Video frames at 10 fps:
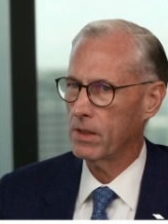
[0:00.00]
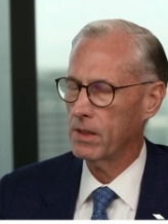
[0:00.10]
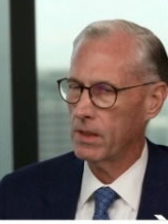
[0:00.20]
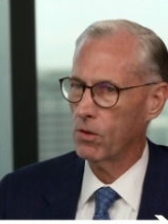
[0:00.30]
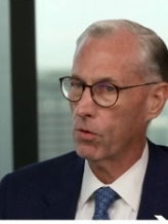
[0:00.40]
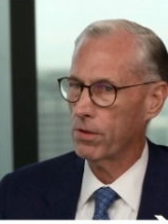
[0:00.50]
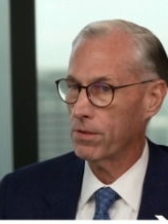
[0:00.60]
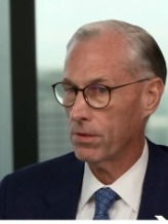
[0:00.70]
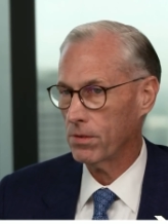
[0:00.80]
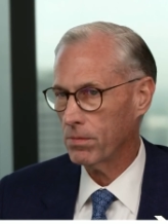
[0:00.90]
in order
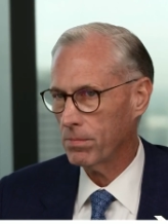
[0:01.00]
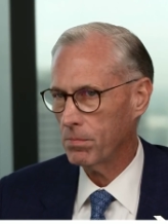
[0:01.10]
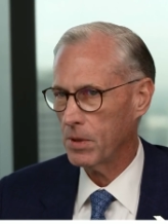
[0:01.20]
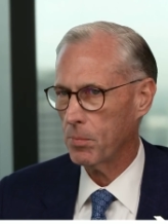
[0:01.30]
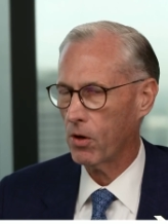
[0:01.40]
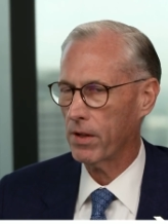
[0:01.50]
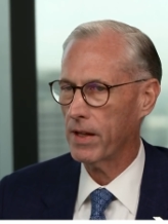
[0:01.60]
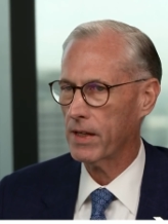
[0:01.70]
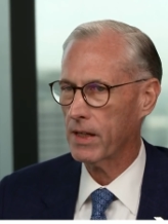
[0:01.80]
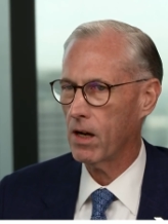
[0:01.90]
to be part of
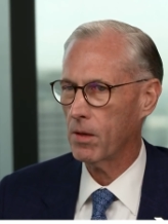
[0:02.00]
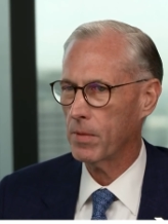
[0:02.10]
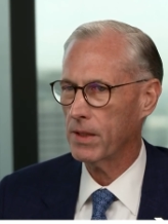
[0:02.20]
that economy.